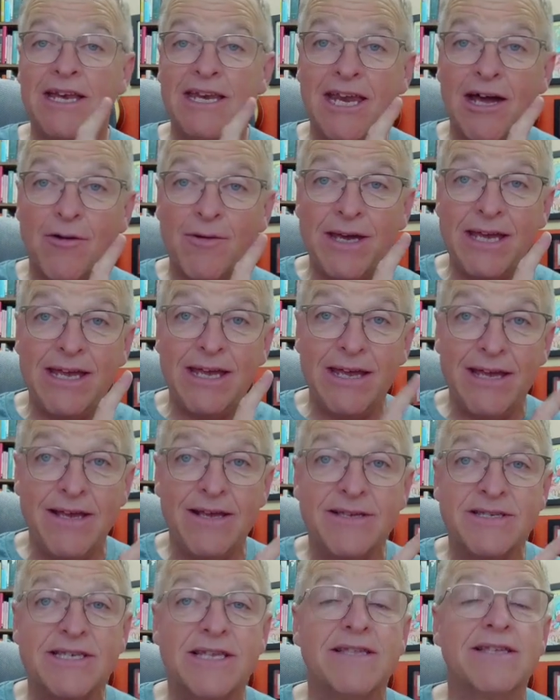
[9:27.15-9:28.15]
Now he
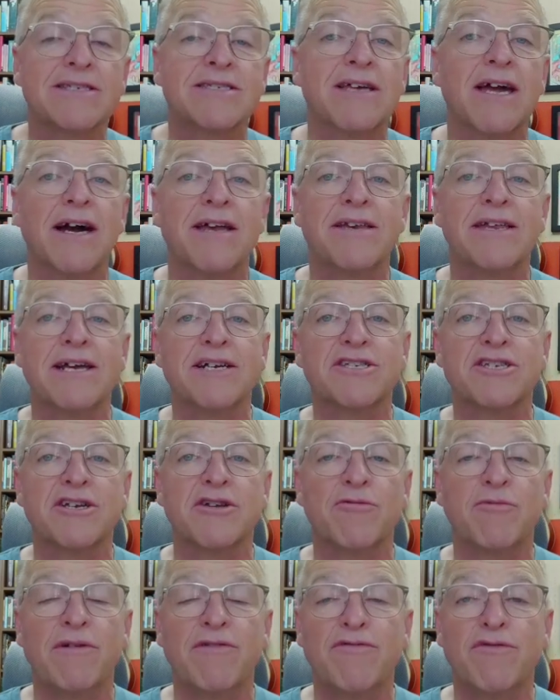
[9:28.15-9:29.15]
is, in this context,
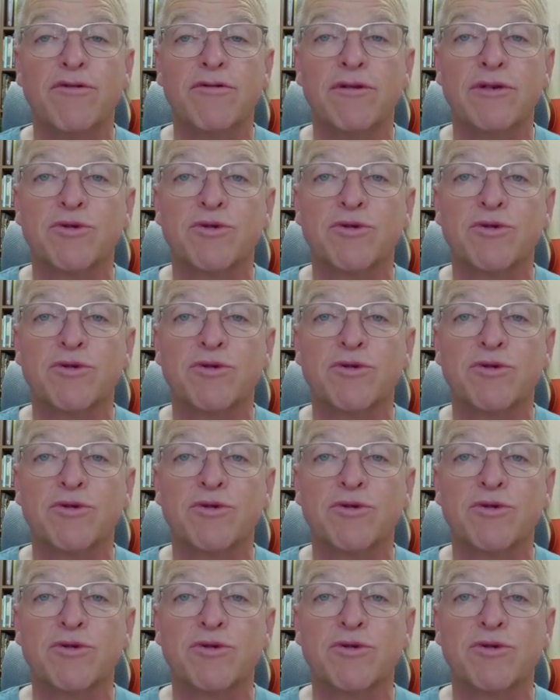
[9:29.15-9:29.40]
going to refer